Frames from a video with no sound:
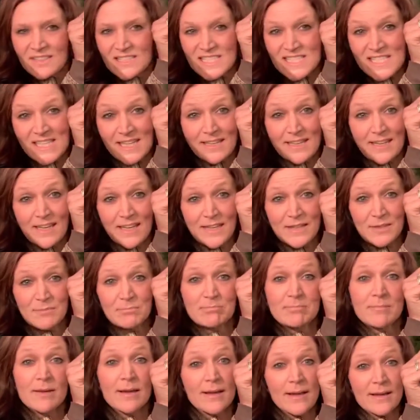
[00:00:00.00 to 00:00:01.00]
deadhead,
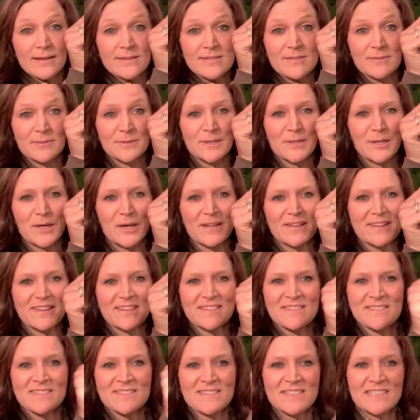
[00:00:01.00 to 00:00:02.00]
I guess you would call
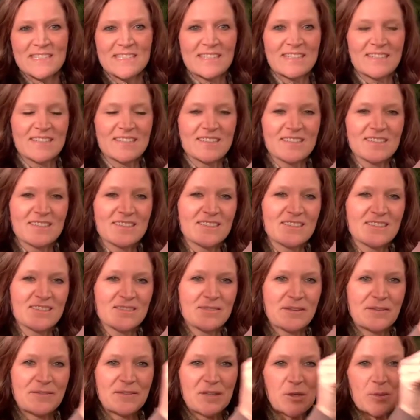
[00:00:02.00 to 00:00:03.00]
this.
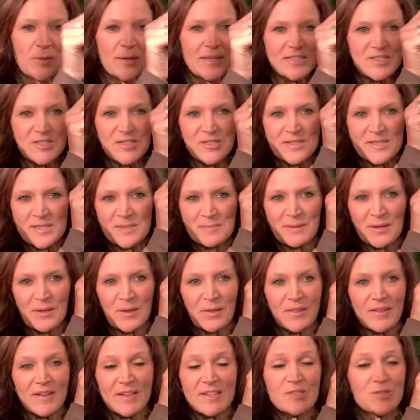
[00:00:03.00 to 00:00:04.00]
If you have any questions
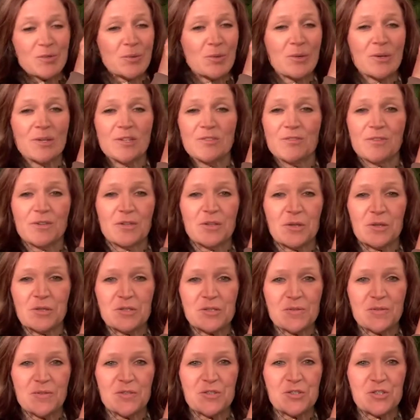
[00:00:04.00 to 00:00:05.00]
about this, or for
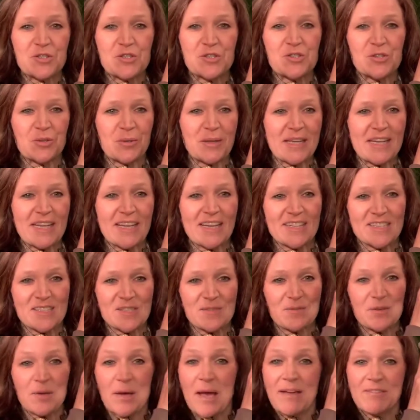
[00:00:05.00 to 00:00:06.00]
those of you just joining us,
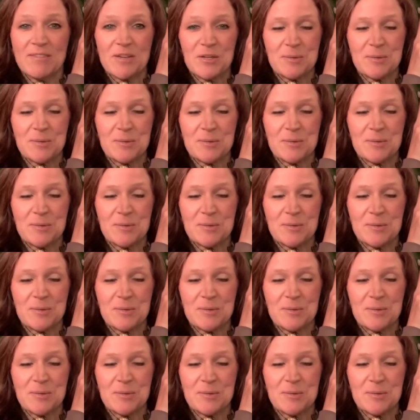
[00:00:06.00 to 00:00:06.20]
if you have any